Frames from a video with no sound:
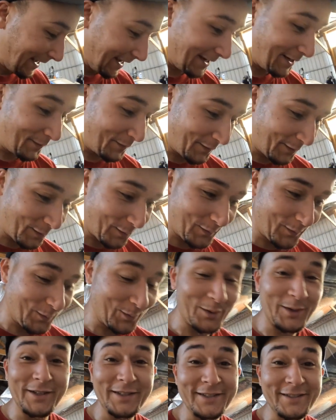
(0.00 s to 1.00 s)
And he fell
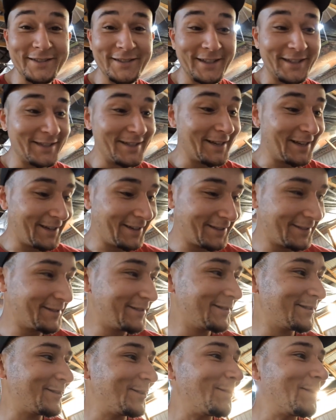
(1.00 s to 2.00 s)
for it. He said yes.
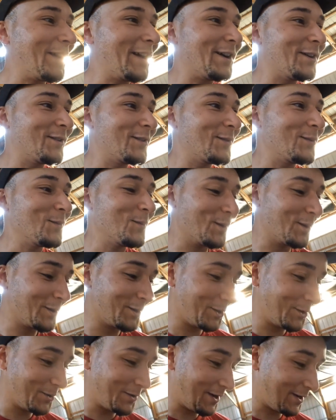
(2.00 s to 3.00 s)
So now we're
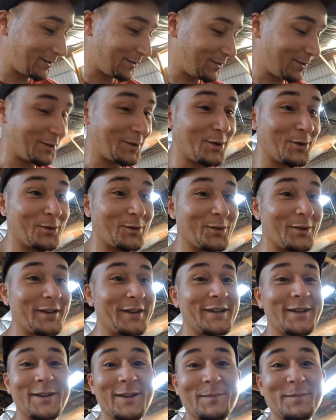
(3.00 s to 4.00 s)
gonna go down to the
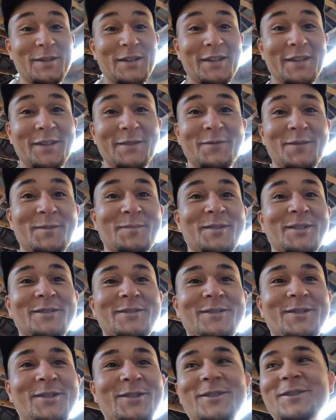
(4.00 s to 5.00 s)
notary and I'm gonna give him
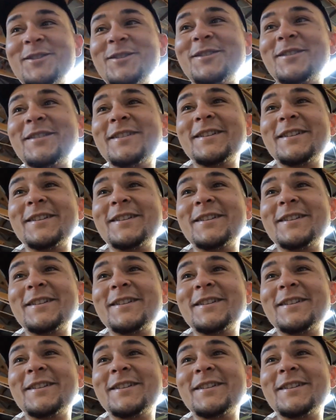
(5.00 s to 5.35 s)
this car.